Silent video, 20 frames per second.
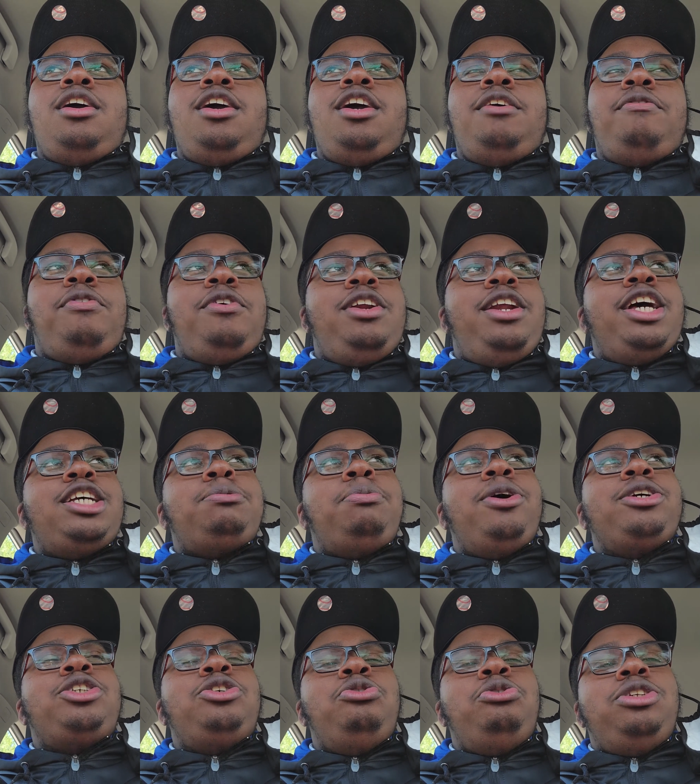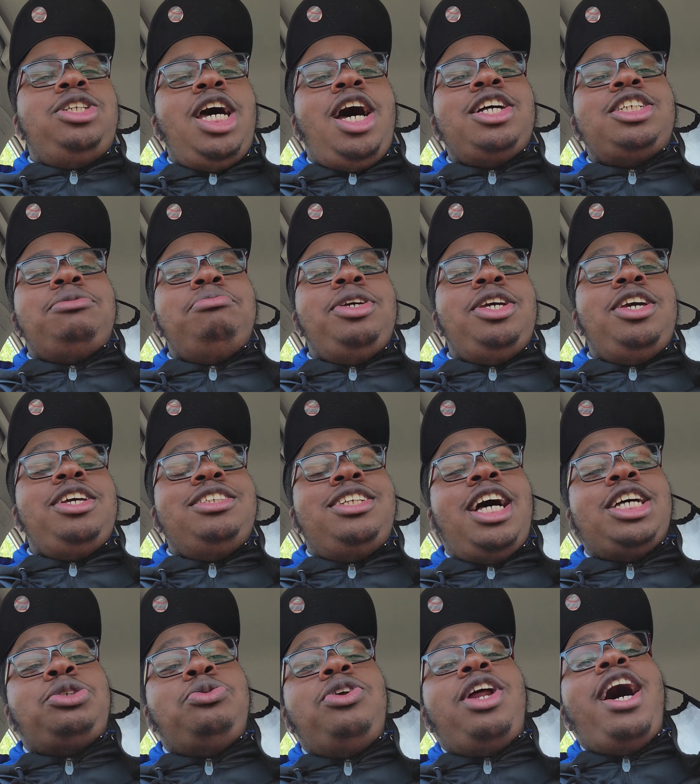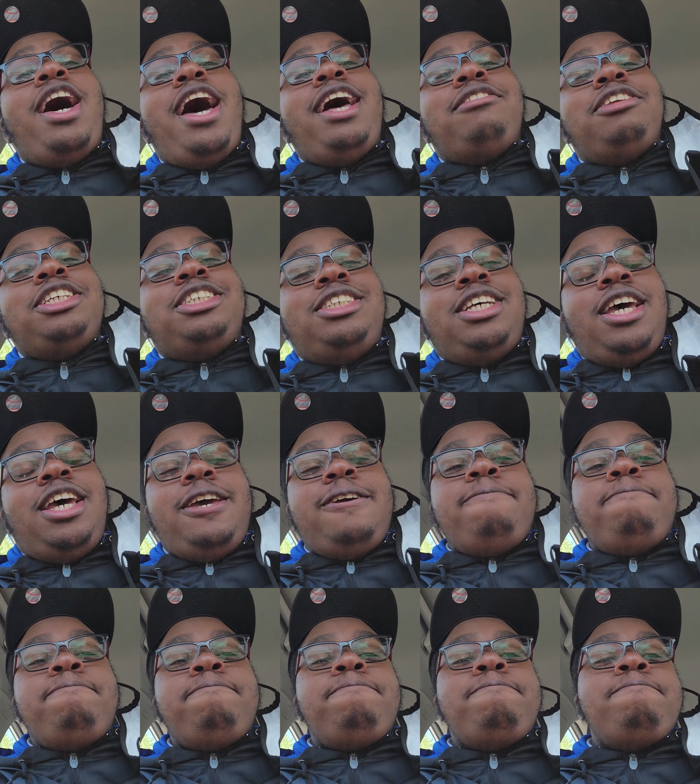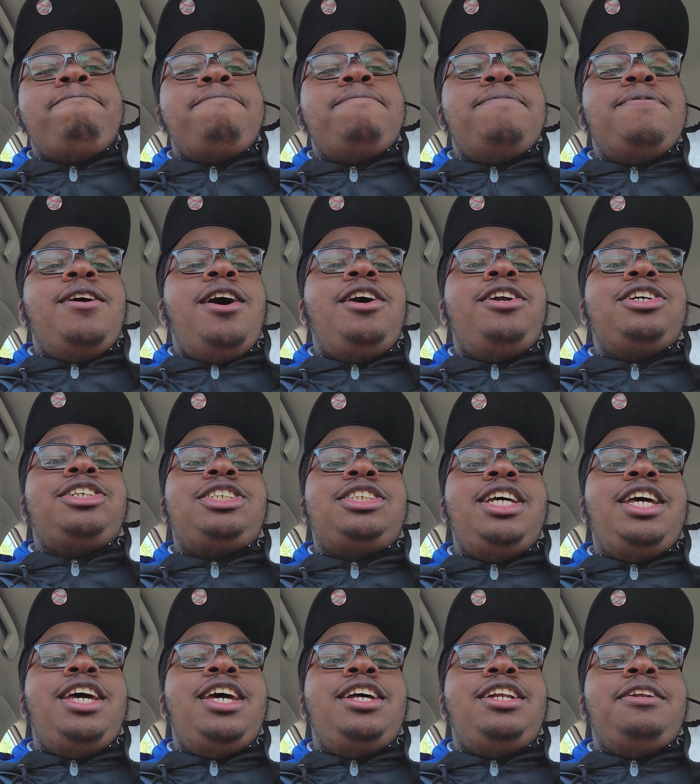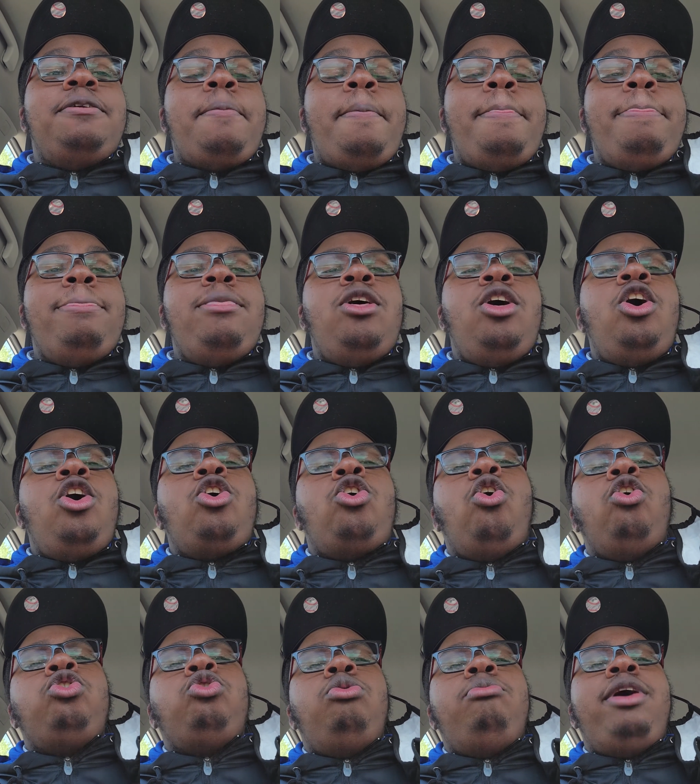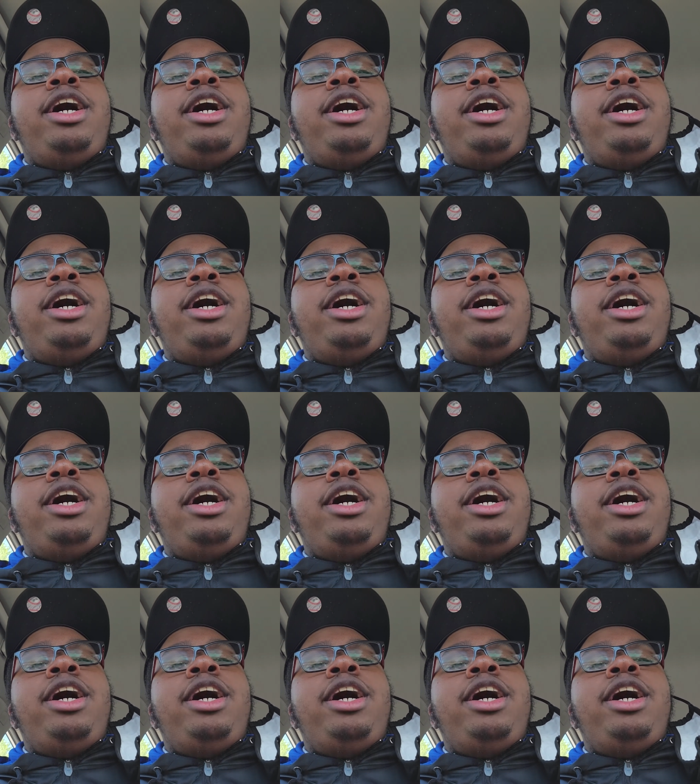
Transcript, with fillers: And for the next person who doubts me and doubts what I have to say, understand. Go through